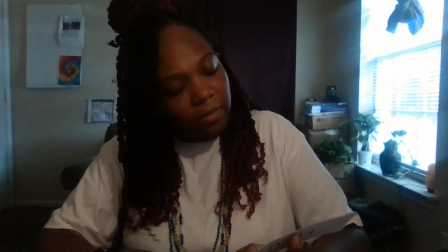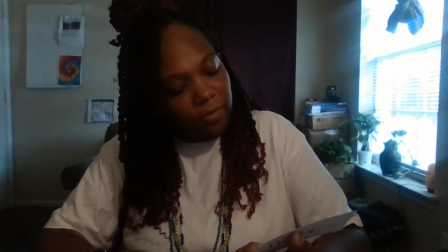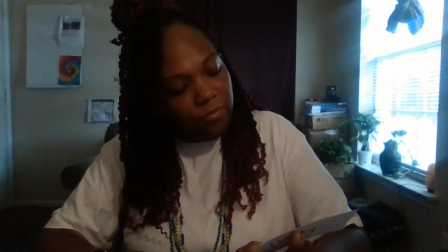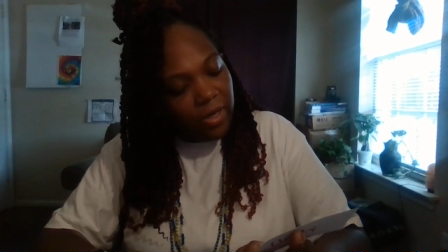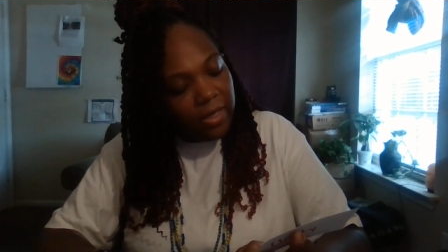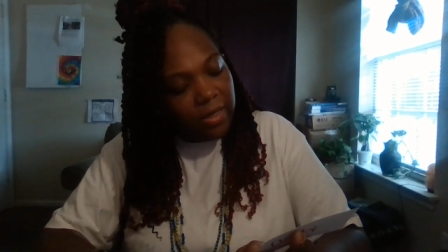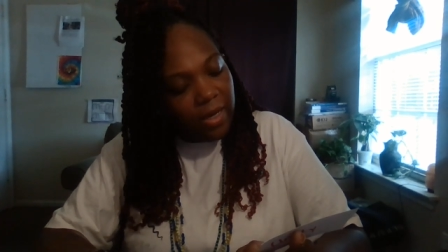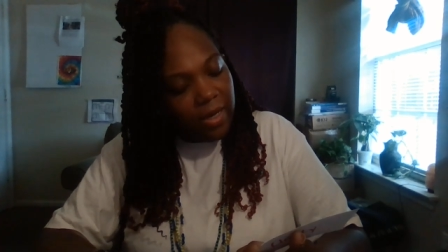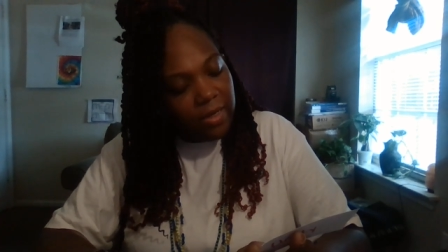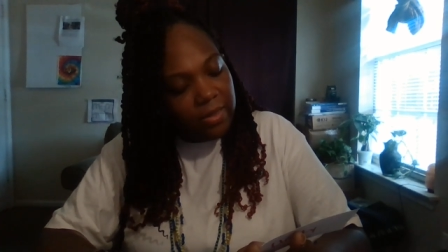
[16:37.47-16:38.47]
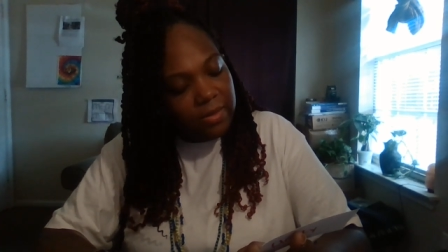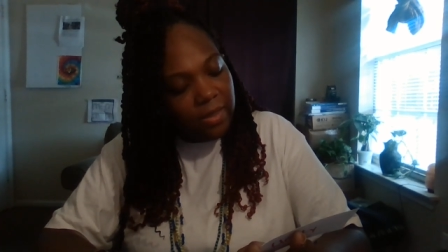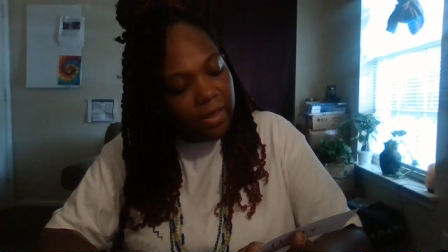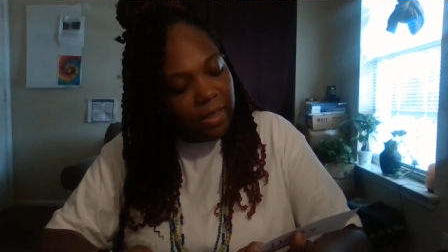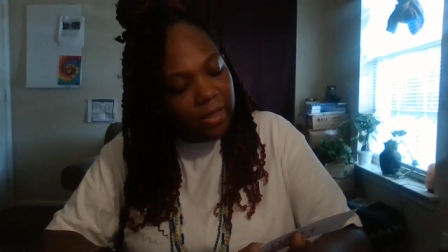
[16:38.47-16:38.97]
Recognize
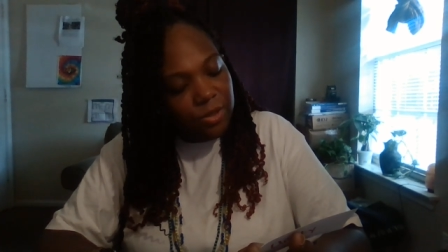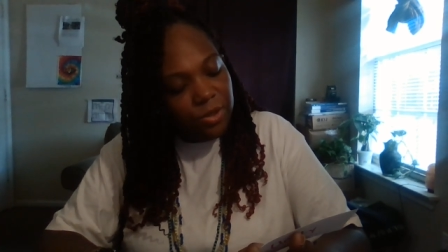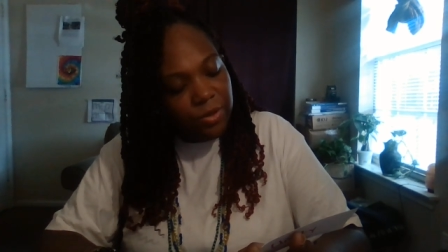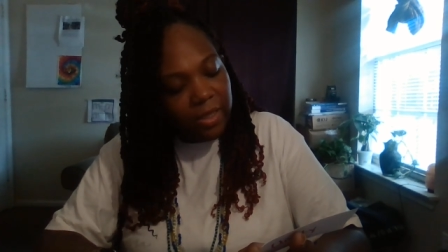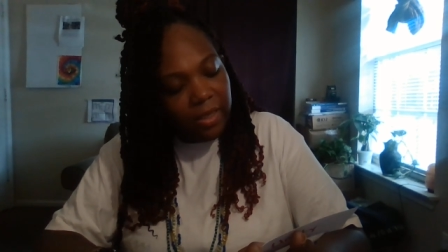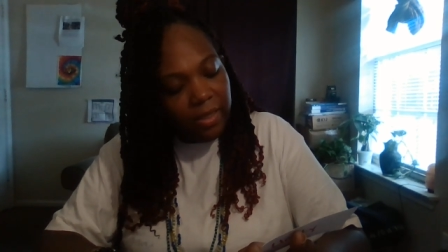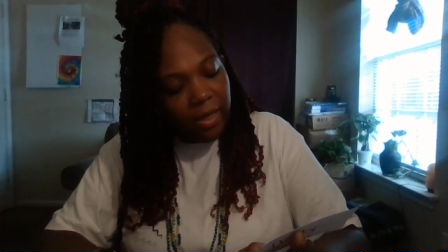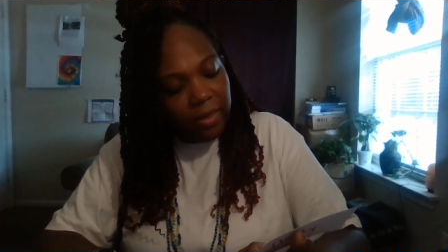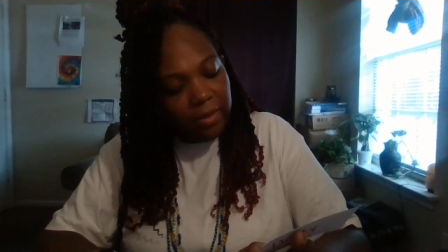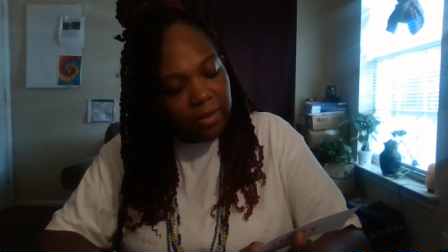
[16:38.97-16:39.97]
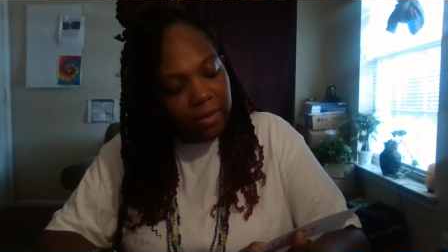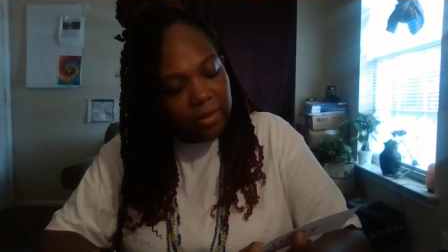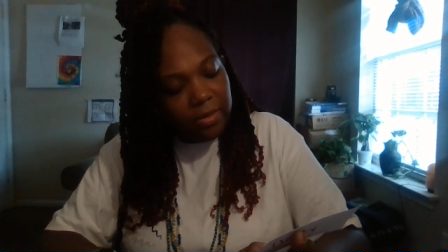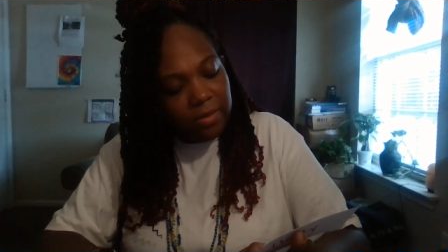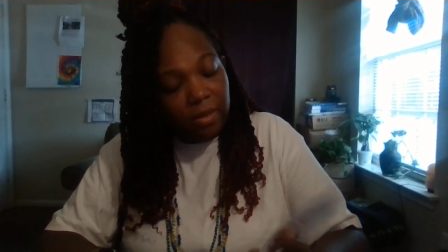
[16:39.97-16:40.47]
the
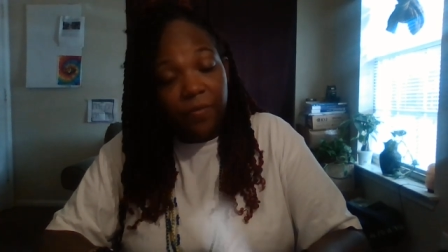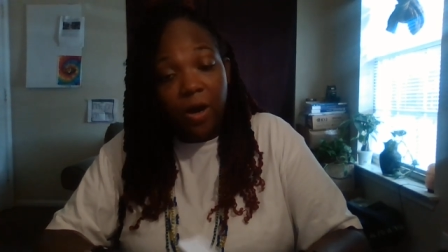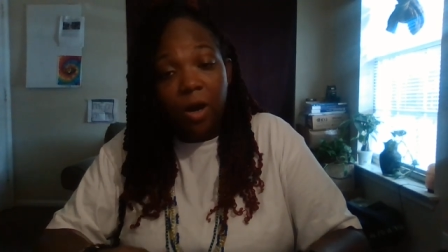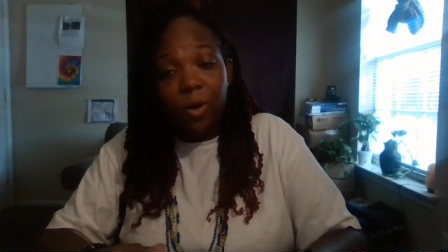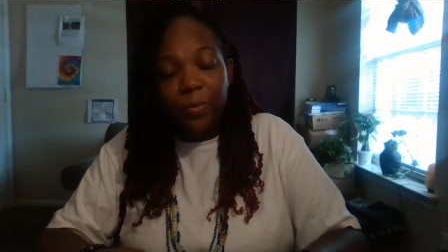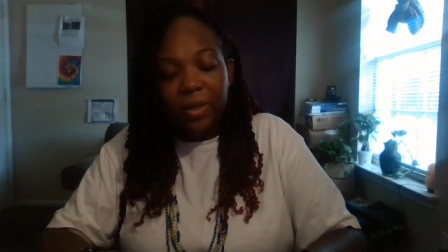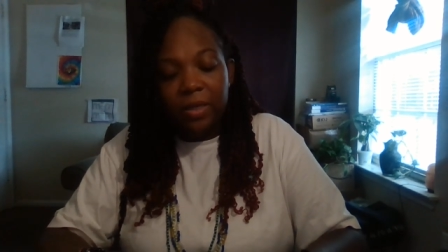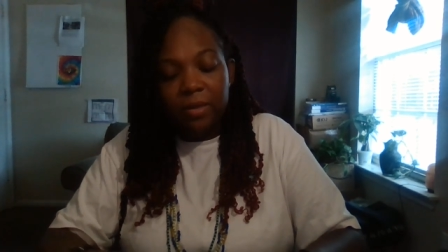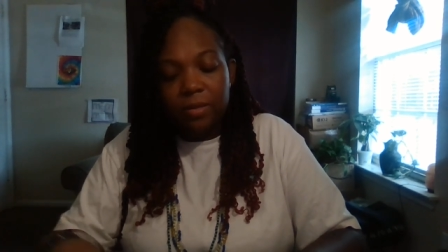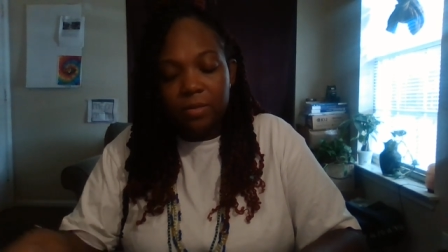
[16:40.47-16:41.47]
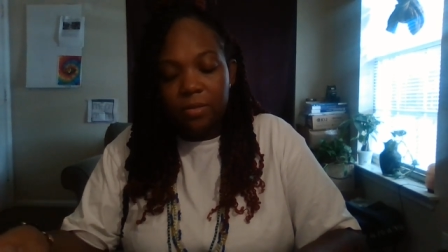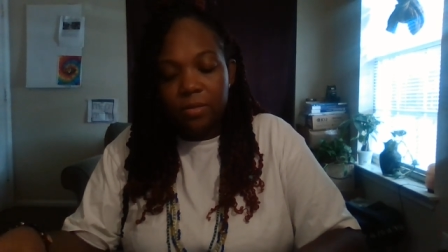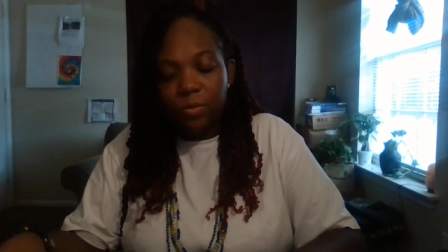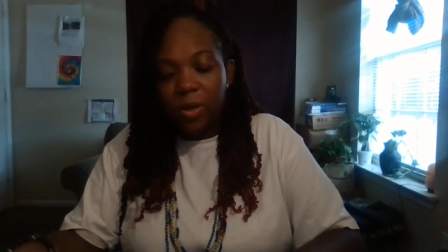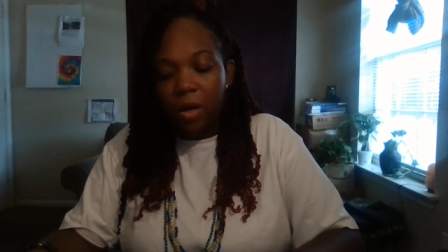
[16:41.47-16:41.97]
interconnectedness of all beings.
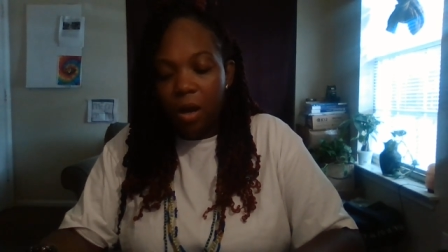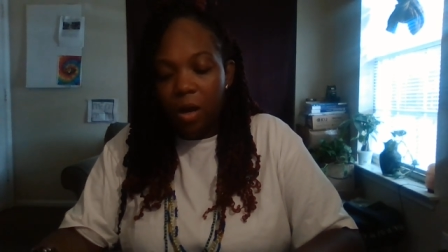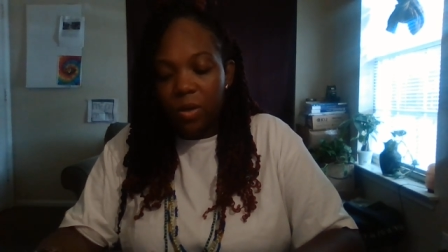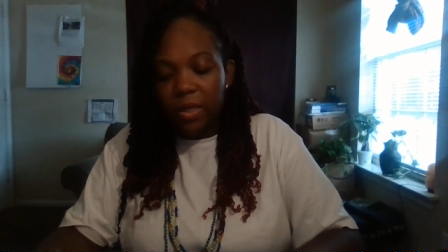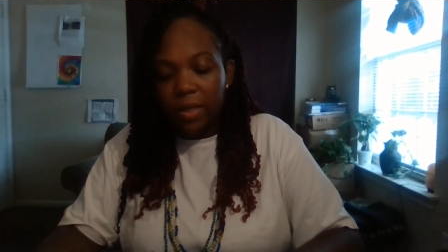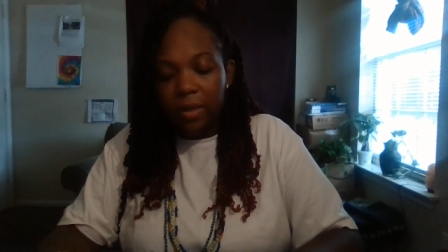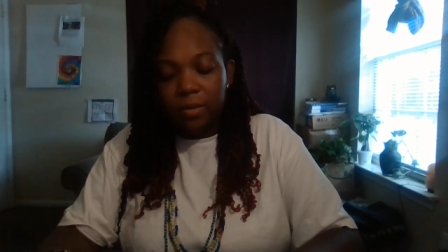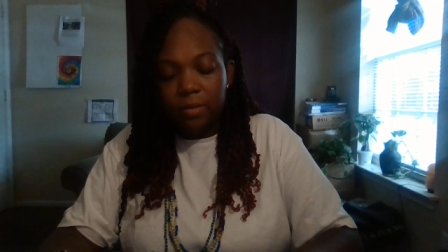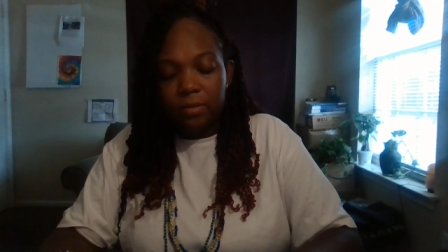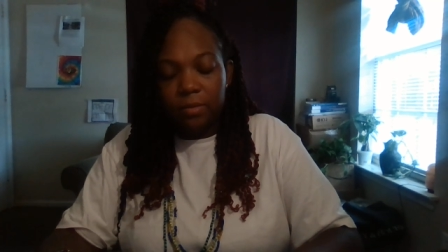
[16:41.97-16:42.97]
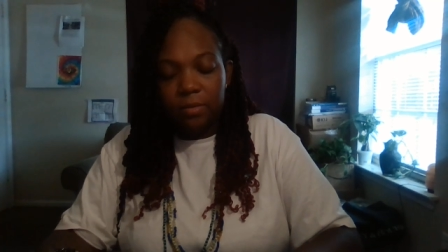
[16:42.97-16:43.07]
We are all connected